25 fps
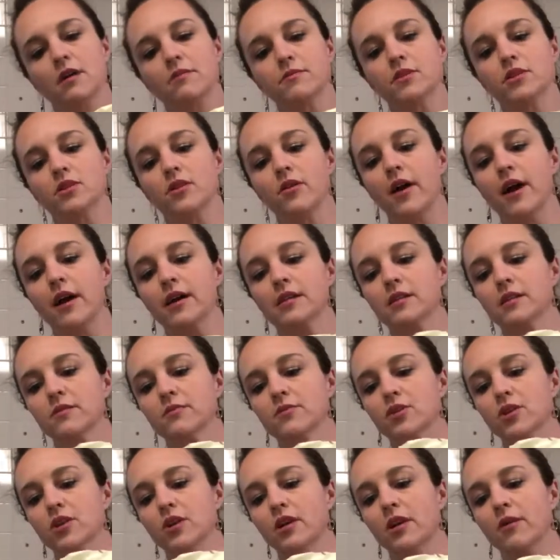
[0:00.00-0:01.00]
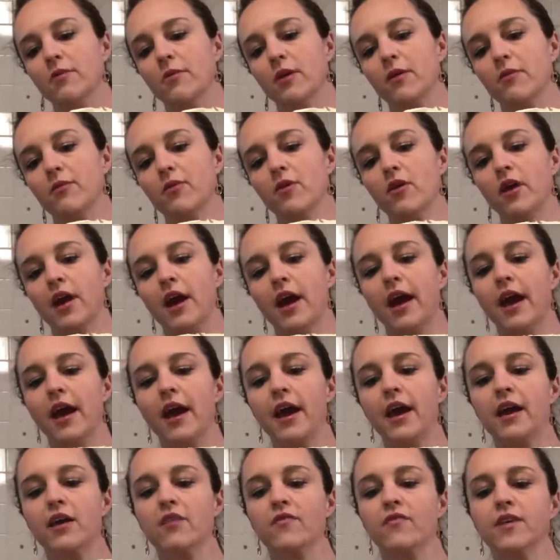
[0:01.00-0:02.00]
So as I'm turning my
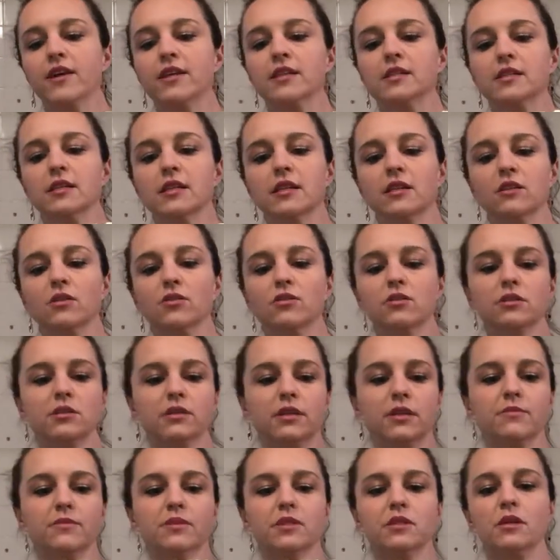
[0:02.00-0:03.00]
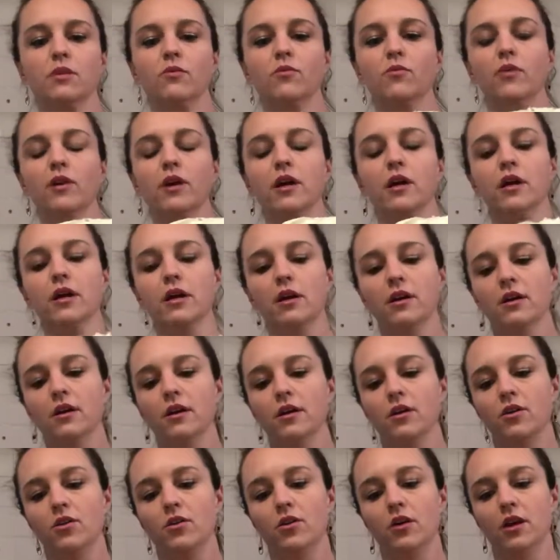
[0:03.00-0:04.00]
bouquet, if I see a little dip somewhere,
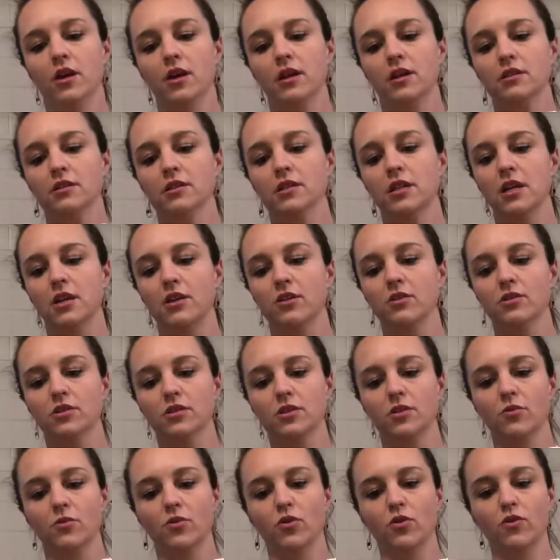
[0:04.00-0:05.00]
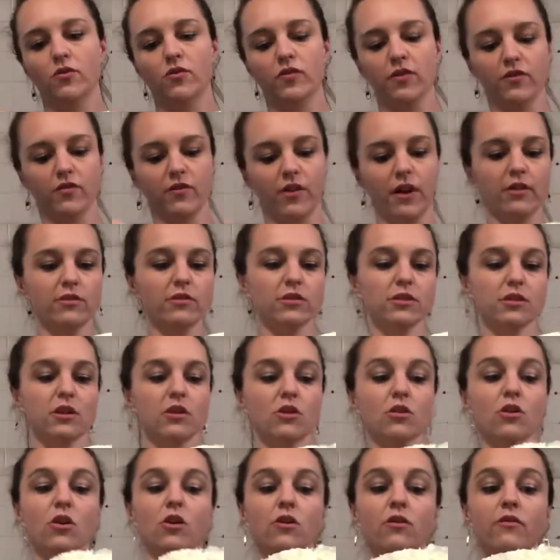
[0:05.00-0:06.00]
you can continue to move the flowers that
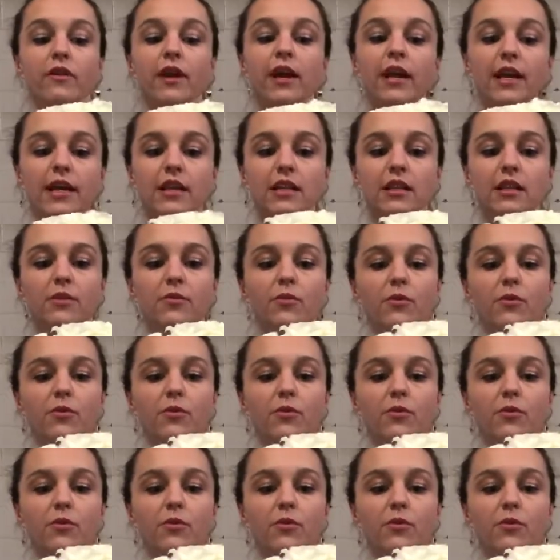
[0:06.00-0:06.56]
are already in the